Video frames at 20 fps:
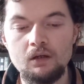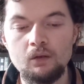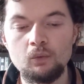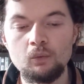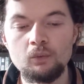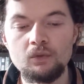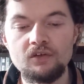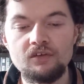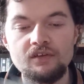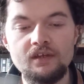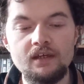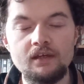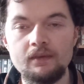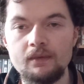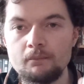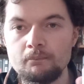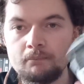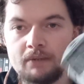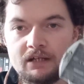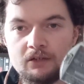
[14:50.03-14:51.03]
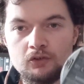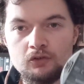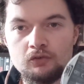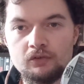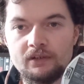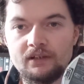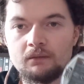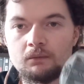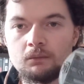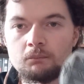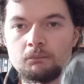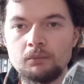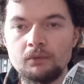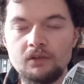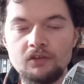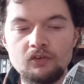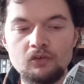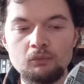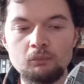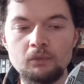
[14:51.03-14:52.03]
I always take the battery out and
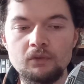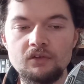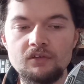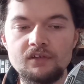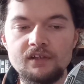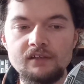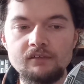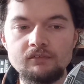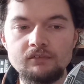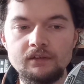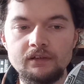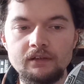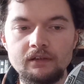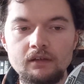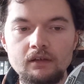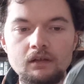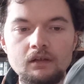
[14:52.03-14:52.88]
put it somewhere safely.